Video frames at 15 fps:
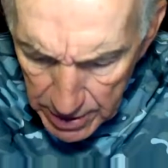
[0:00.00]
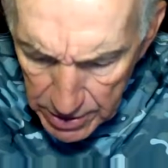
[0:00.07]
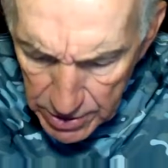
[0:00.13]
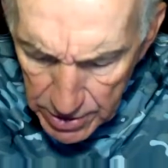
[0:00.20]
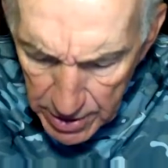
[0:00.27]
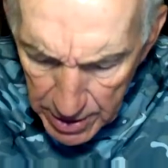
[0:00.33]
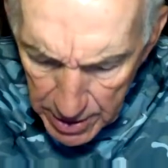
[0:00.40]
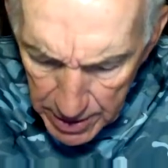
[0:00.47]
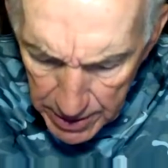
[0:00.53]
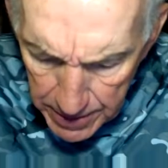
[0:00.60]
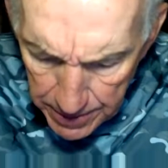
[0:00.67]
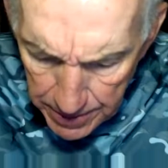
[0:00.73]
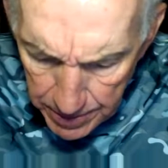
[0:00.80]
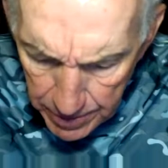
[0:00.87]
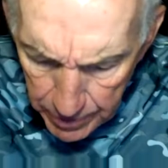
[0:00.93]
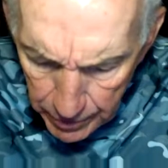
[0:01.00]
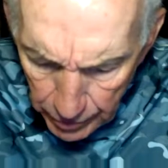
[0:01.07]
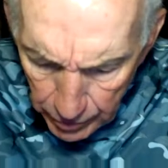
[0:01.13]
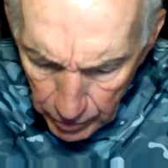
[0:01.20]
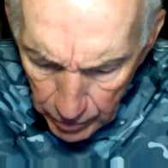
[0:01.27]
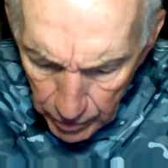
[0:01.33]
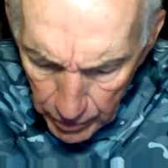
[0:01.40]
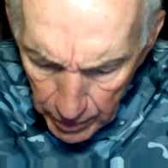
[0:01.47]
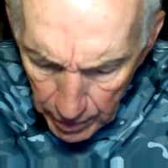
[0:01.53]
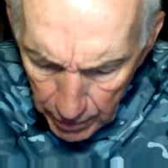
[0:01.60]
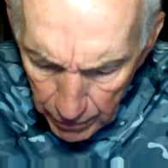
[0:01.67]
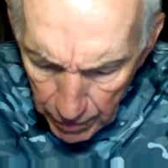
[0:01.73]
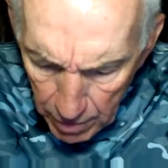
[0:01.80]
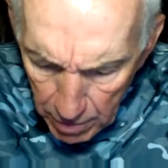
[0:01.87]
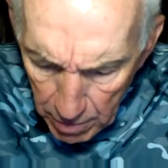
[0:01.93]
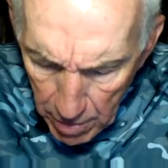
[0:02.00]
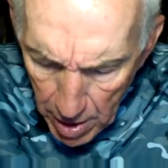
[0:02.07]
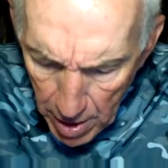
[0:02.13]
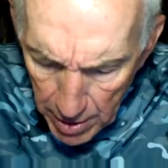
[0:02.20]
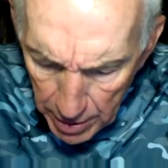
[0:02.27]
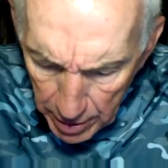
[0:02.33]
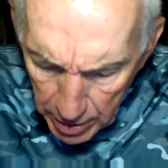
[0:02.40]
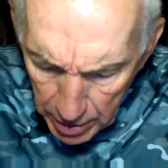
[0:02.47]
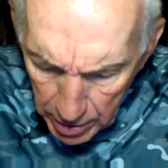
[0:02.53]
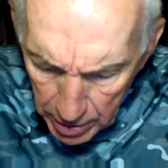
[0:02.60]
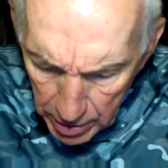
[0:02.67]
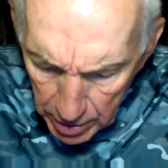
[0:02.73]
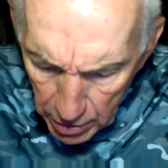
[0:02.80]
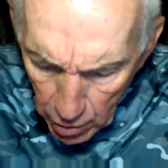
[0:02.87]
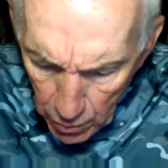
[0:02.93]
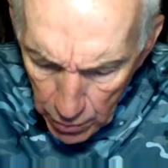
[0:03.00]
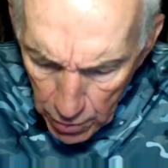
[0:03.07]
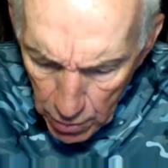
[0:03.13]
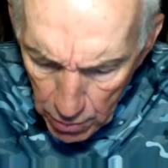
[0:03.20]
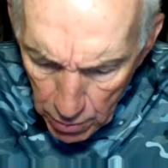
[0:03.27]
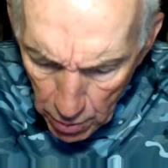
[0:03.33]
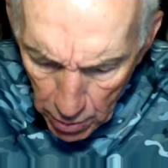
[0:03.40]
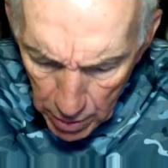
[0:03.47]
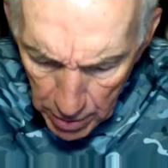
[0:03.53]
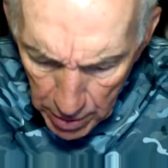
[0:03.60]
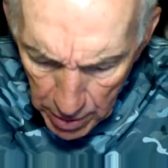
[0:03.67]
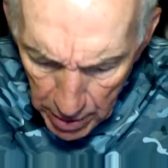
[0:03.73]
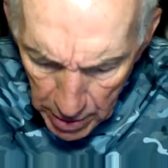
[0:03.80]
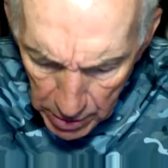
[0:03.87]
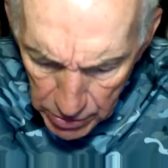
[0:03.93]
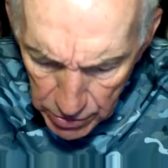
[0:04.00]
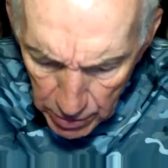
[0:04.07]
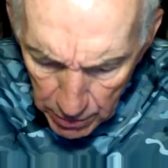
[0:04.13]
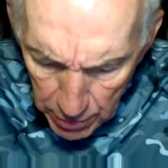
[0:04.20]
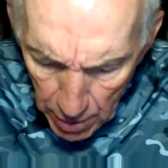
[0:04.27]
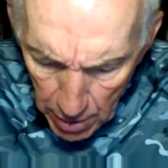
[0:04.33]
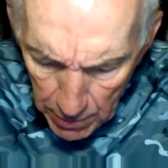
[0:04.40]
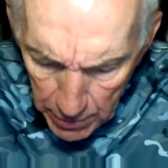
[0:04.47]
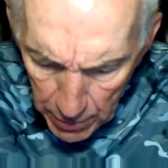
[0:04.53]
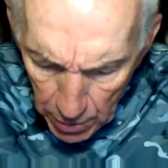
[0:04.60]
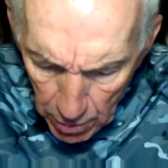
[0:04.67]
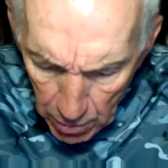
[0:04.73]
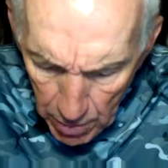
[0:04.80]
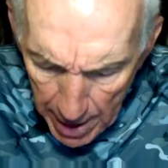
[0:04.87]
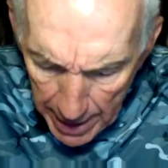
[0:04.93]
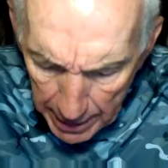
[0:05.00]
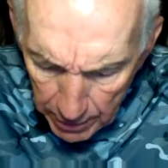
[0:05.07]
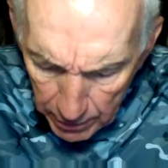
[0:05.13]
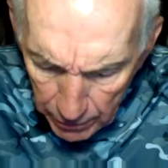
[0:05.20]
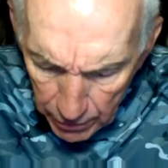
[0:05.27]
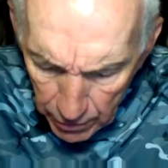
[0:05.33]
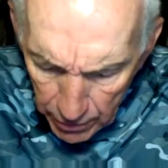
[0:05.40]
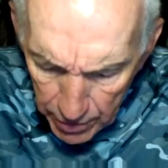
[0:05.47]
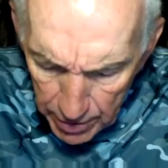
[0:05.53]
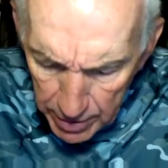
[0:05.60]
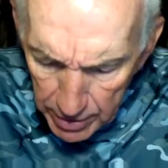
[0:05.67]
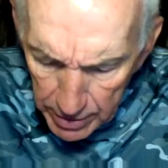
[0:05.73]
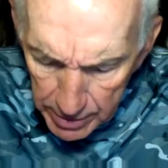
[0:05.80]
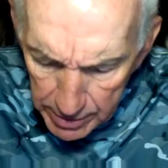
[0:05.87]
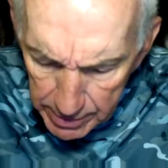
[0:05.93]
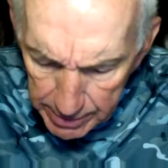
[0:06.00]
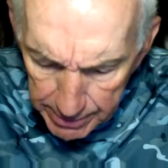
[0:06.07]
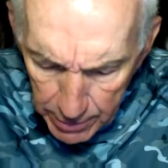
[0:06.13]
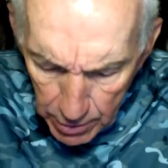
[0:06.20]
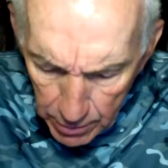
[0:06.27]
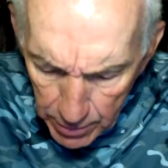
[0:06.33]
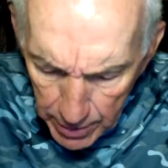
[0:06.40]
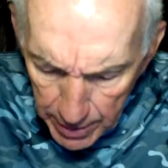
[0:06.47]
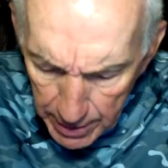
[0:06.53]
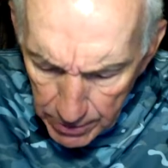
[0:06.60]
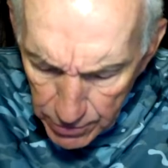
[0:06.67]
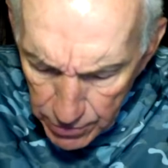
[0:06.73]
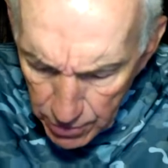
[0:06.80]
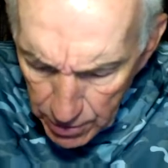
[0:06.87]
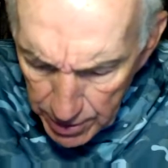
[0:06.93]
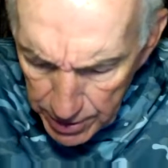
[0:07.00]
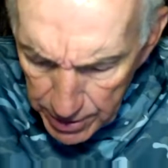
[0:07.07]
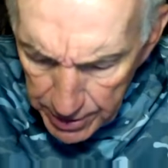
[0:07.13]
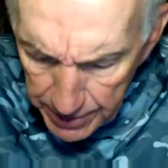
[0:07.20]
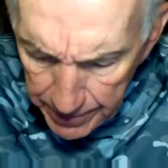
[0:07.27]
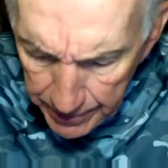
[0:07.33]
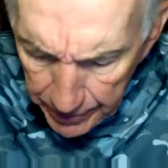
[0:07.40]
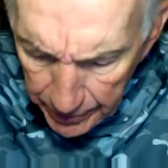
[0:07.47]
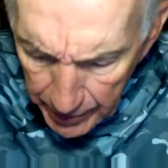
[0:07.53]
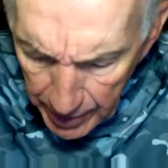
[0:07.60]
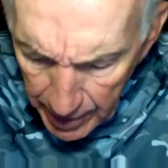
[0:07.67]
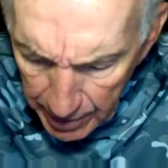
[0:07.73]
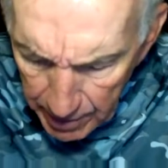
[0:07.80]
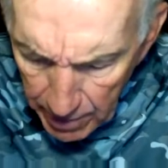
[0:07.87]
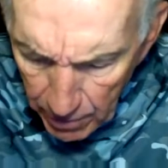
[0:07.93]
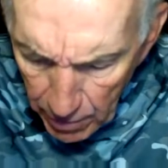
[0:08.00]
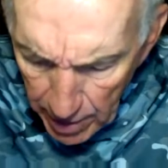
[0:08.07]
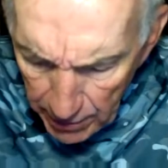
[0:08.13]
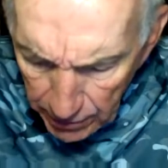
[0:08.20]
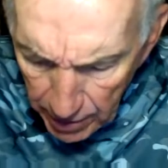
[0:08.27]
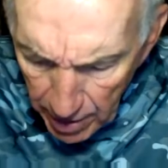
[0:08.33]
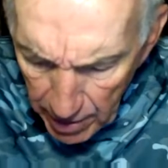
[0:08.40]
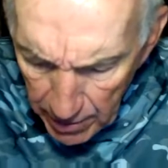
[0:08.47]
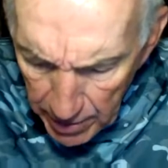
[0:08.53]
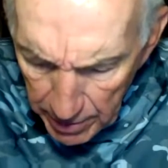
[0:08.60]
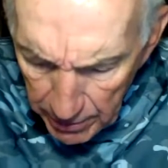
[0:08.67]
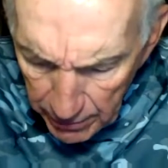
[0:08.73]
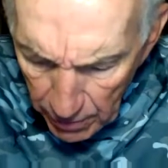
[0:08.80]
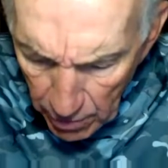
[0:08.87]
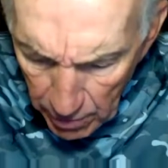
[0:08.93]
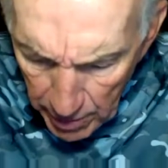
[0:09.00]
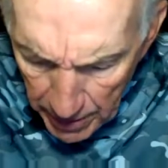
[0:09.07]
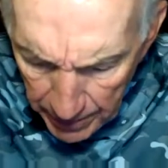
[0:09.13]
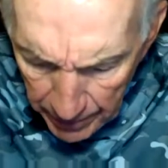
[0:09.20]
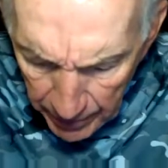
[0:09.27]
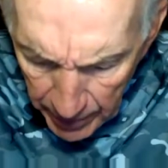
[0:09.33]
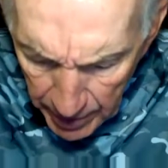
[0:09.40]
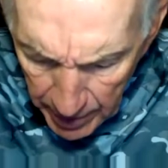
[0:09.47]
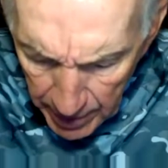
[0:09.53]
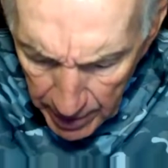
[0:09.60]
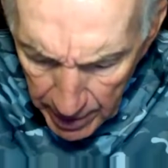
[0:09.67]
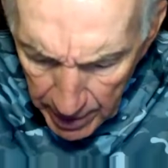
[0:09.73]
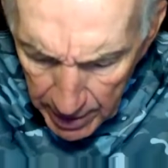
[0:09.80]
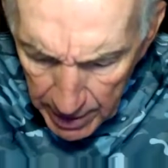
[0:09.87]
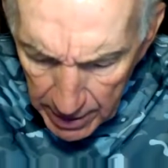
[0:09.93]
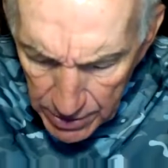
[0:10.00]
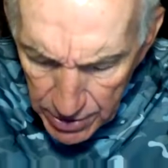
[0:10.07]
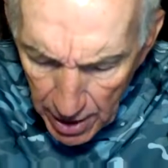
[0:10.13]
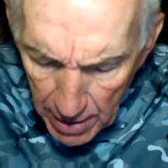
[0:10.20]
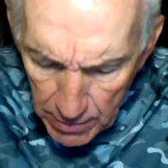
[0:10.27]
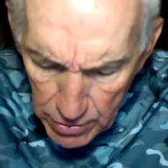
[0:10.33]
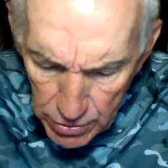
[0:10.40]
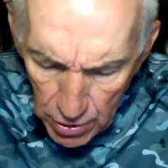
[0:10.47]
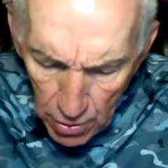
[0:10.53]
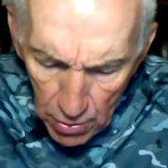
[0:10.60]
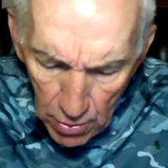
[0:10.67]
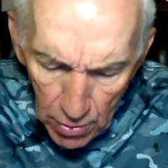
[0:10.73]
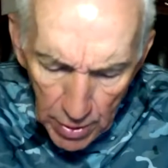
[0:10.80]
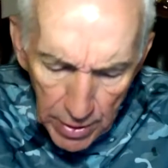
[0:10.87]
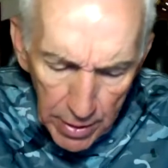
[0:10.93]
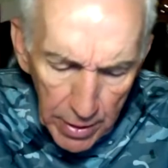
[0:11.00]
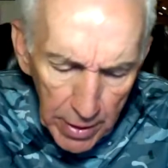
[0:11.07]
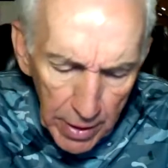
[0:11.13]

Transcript: from Monica, hope you brought some pompano back for dinner. Nope, honey, I'm sure I didn't. My wife's commenting for me. Thomas Horn.